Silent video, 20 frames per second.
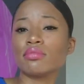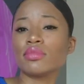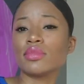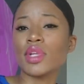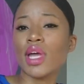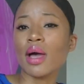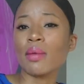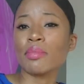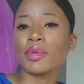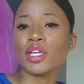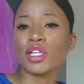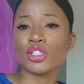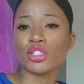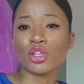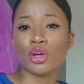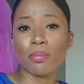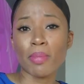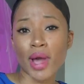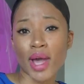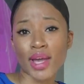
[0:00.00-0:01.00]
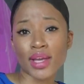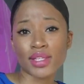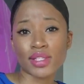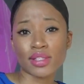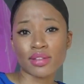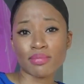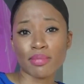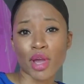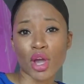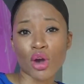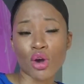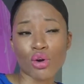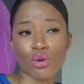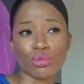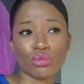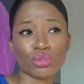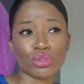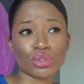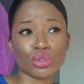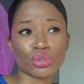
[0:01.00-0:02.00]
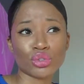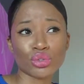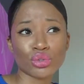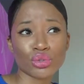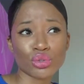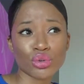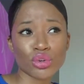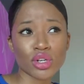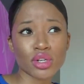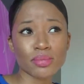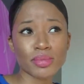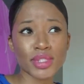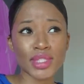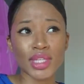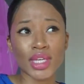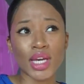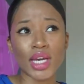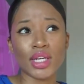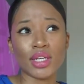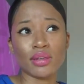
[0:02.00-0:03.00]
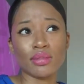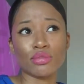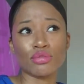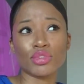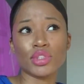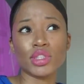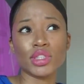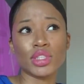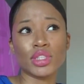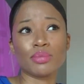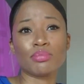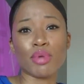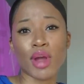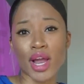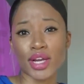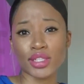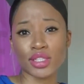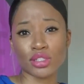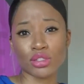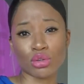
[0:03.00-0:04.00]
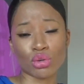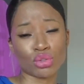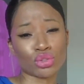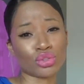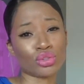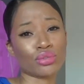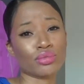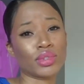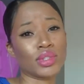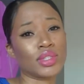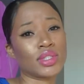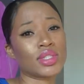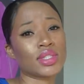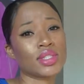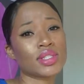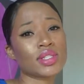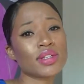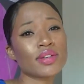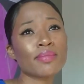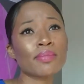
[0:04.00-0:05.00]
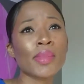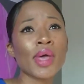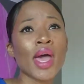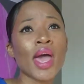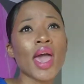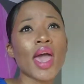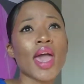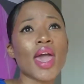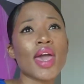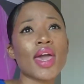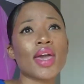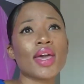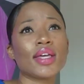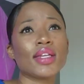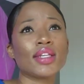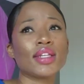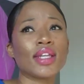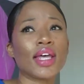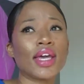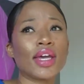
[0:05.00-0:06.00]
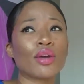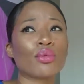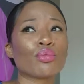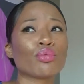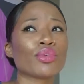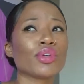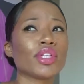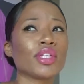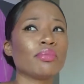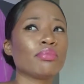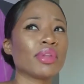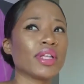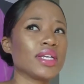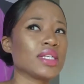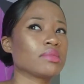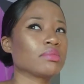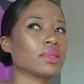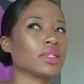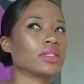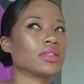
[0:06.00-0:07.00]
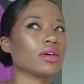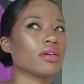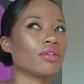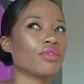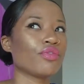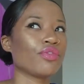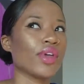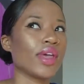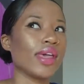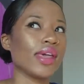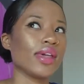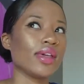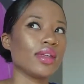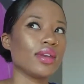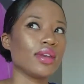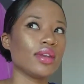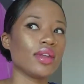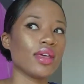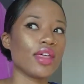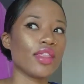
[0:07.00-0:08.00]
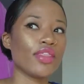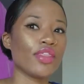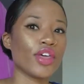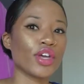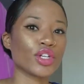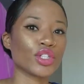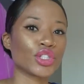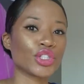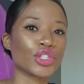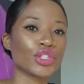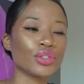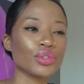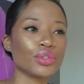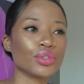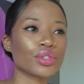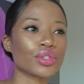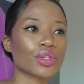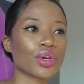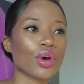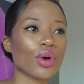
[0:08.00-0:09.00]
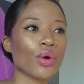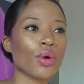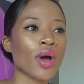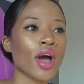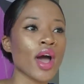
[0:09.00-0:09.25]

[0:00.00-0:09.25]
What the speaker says: not being so biased of my own social norms, and kind of really practice cultural relativism and like really place myself in their shoes. So